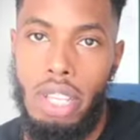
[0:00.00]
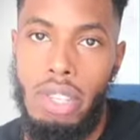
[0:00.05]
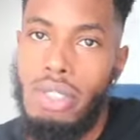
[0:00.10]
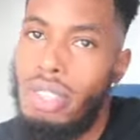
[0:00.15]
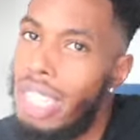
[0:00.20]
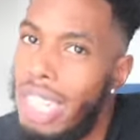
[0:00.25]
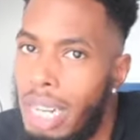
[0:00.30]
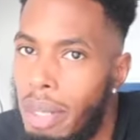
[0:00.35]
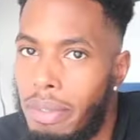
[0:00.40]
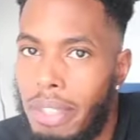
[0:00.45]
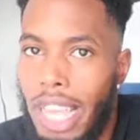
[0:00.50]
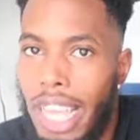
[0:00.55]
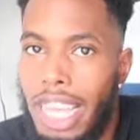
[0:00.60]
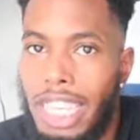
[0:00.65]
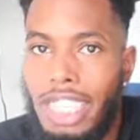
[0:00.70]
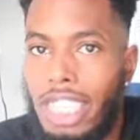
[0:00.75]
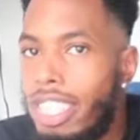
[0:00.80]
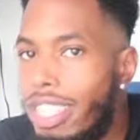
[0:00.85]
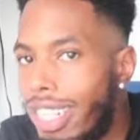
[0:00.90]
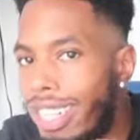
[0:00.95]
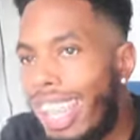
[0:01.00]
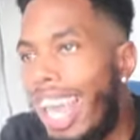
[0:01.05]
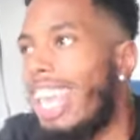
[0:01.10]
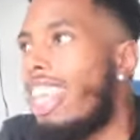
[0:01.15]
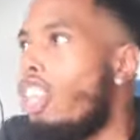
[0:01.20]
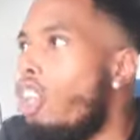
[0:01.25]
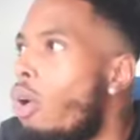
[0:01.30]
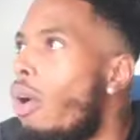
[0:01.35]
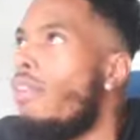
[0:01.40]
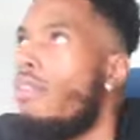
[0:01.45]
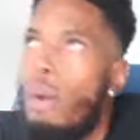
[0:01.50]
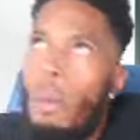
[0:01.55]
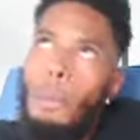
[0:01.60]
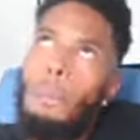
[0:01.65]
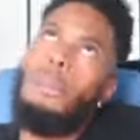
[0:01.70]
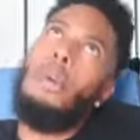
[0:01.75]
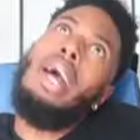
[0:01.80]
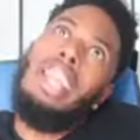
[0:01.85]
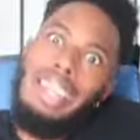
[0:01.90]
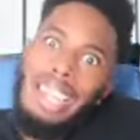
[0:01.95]
You see what I'm saying? She should like you if you
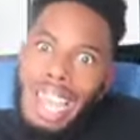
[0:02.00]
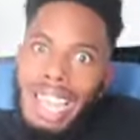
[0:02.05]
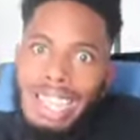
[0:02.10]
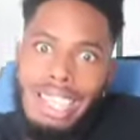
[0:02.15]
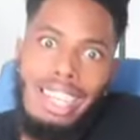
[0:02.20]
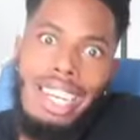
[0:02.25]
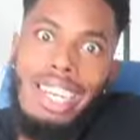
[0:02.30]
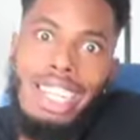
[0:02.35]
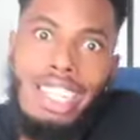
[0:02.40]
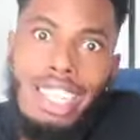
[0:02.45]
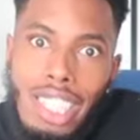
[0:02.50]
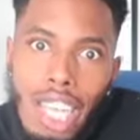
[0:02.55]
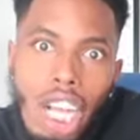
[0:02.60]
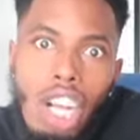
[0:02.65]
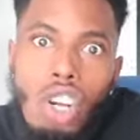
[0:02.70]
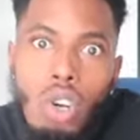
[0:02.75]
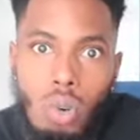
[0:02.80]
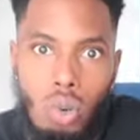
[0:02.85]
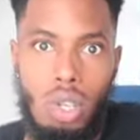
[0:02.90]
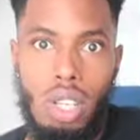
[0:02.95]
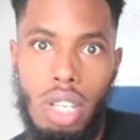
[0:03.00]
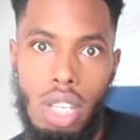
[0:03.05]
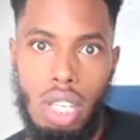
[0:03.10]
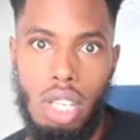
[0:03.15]
butt naked in the jungle.